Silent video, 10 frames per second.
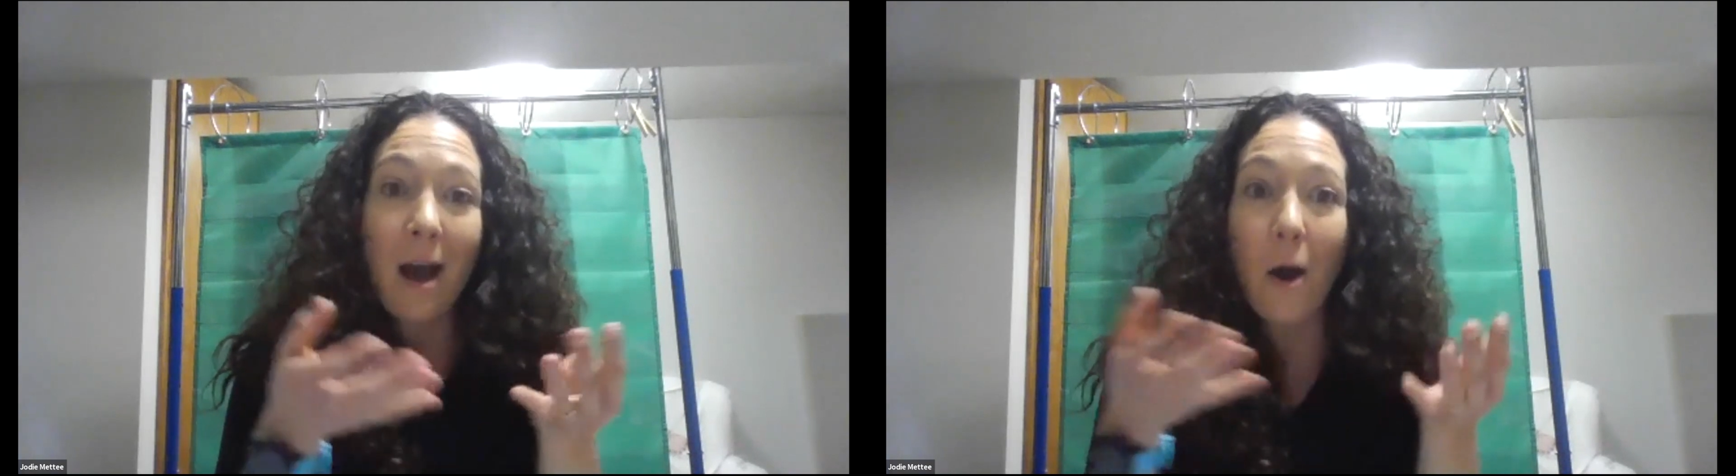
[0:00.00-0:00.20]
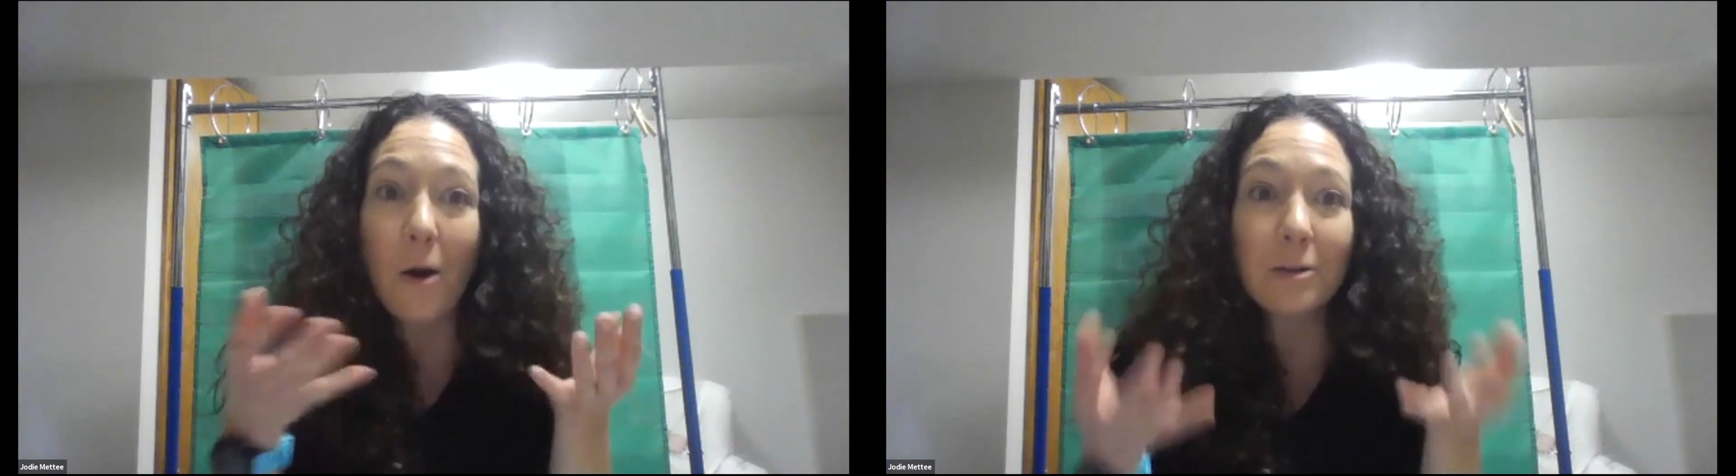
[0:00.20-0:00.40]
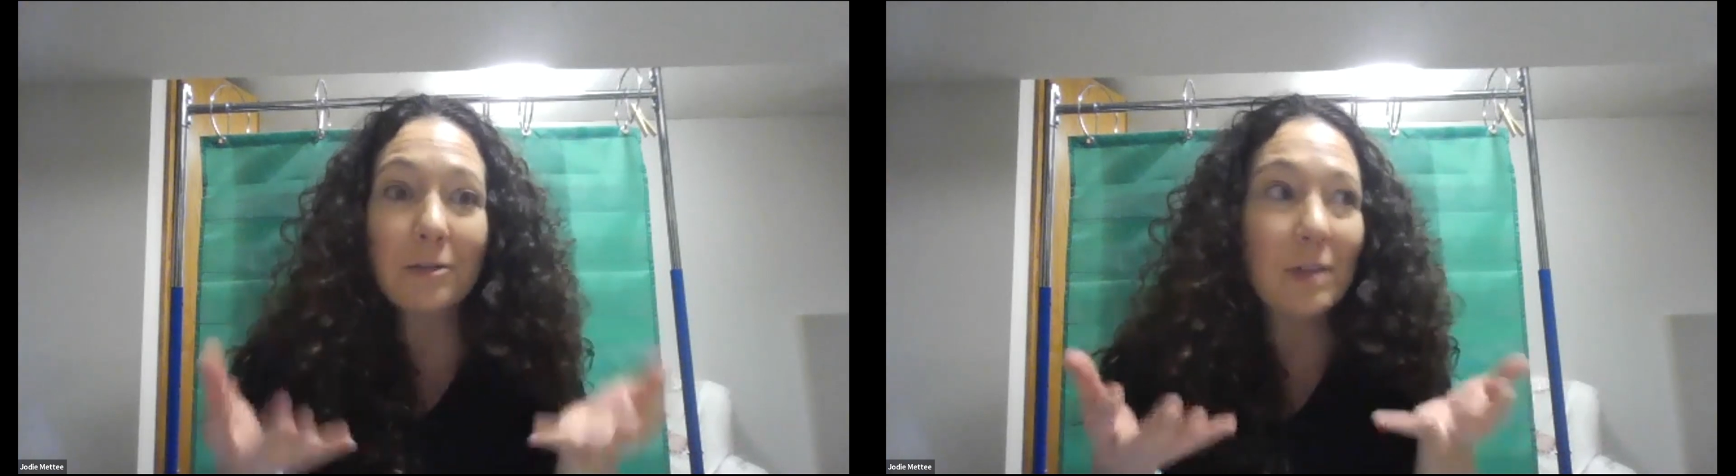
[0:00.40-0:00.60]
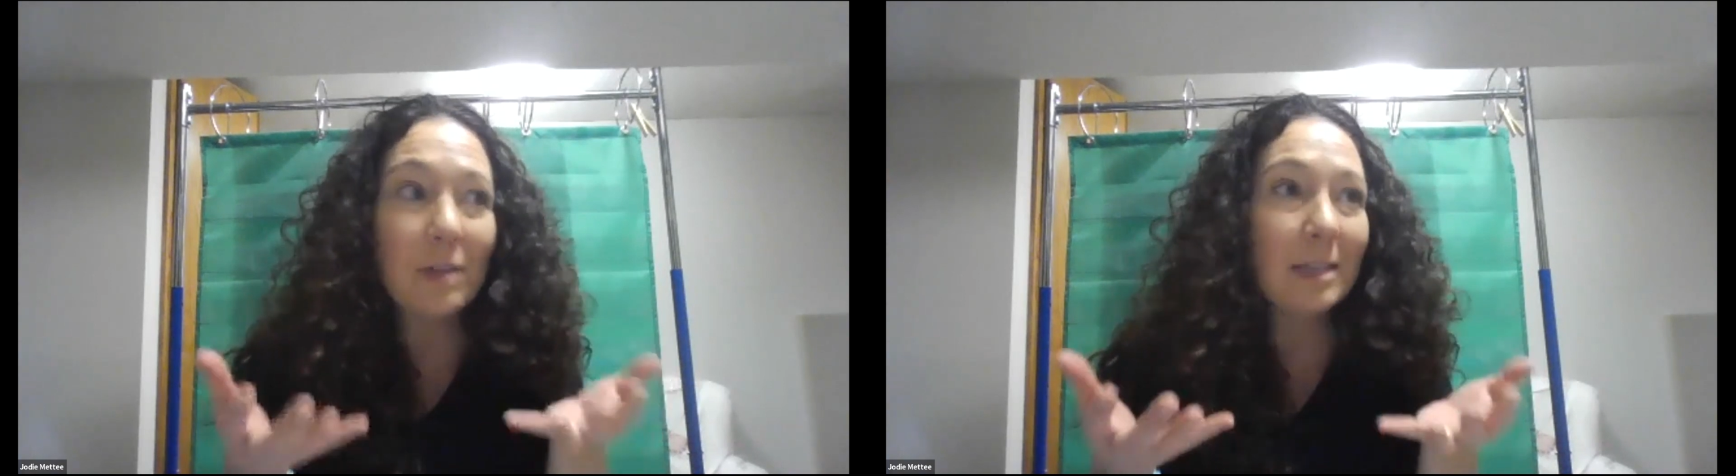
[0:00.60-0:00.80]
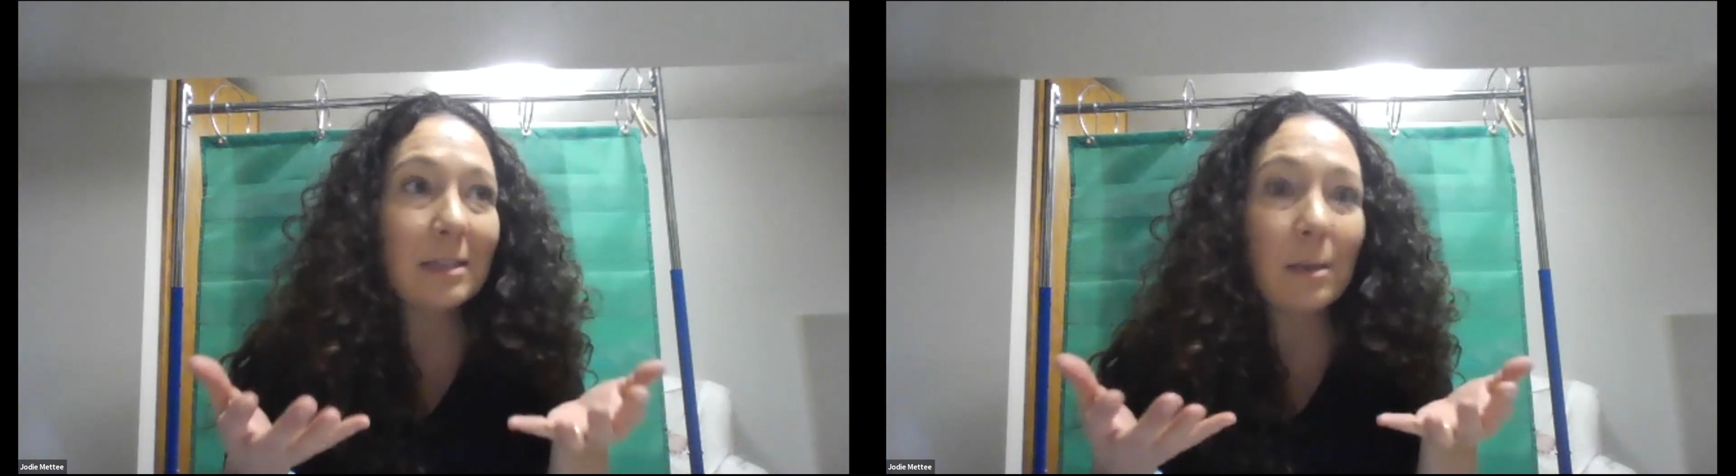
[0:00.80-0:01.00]
all of
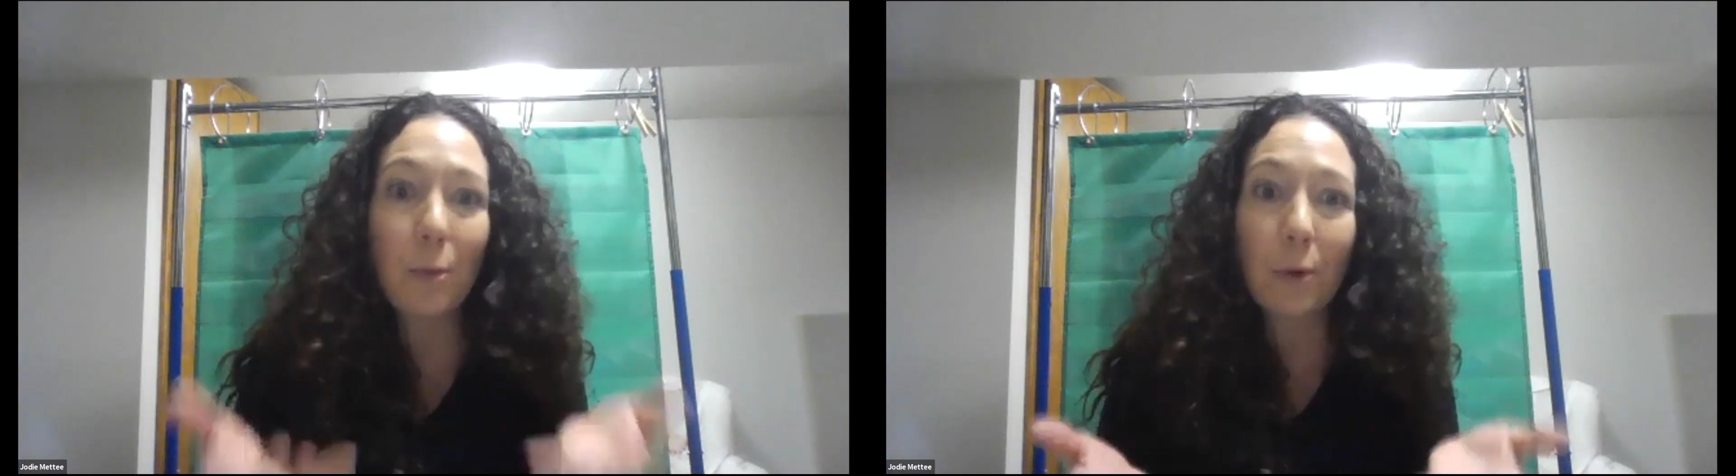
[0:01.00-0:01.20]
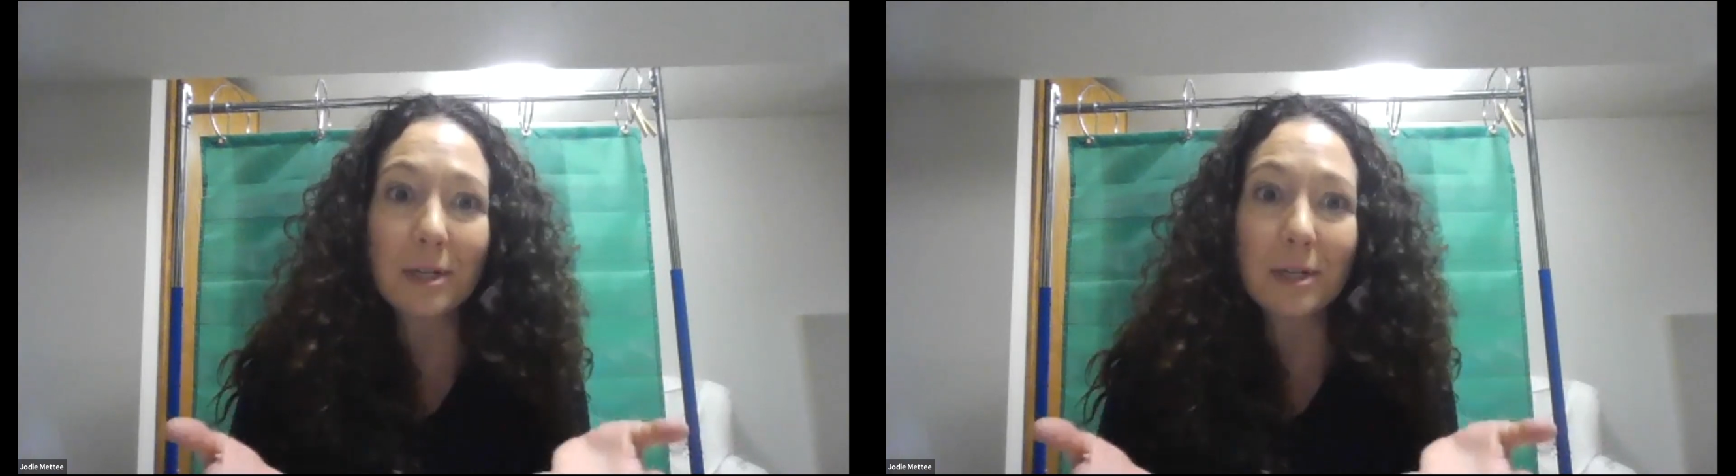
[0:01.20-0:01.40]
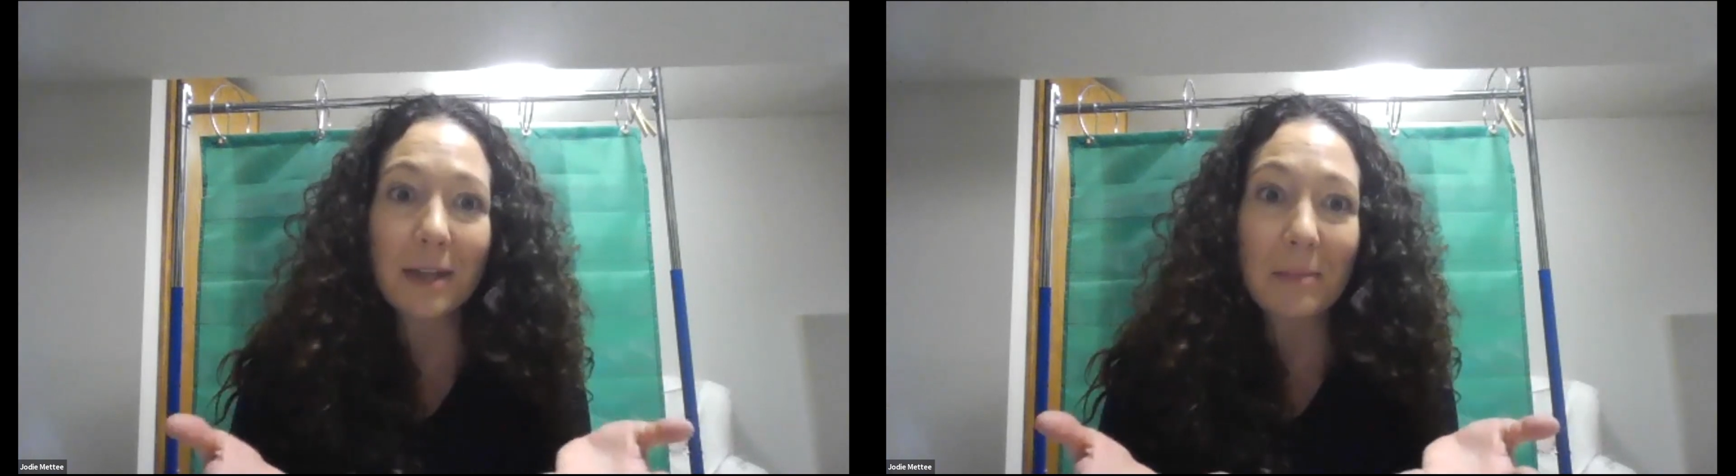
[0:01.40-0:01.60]
these supports that